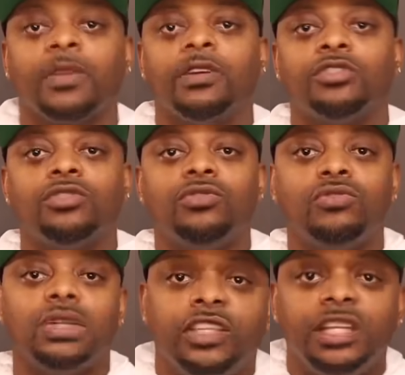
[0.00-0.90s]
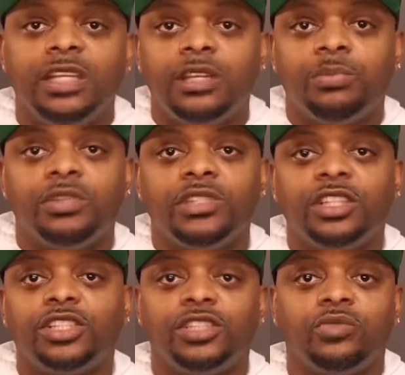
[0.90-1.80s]
to get in a
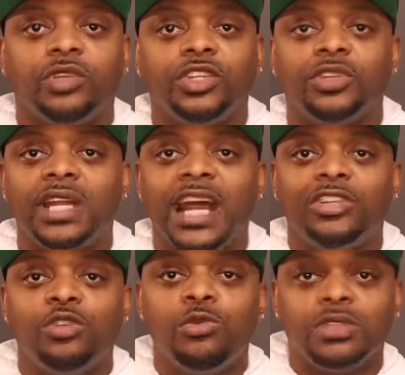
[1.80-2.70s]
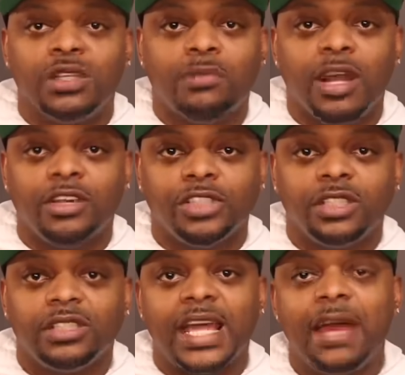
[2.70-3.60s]
position where you're not using
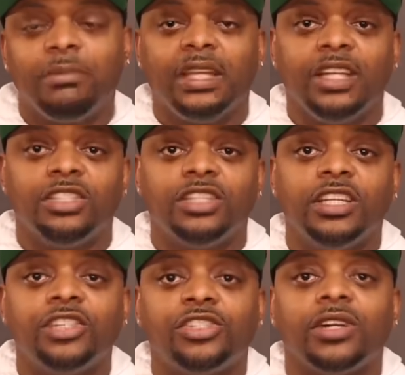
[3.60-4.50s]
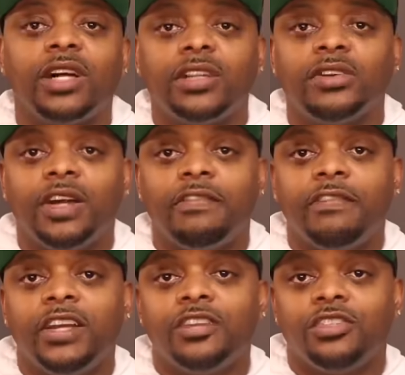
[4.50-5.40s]
margin. That means get your other
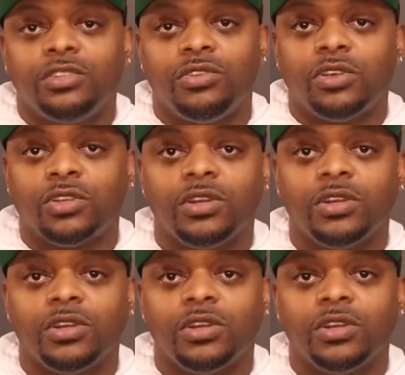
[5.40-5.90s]
affairs in order,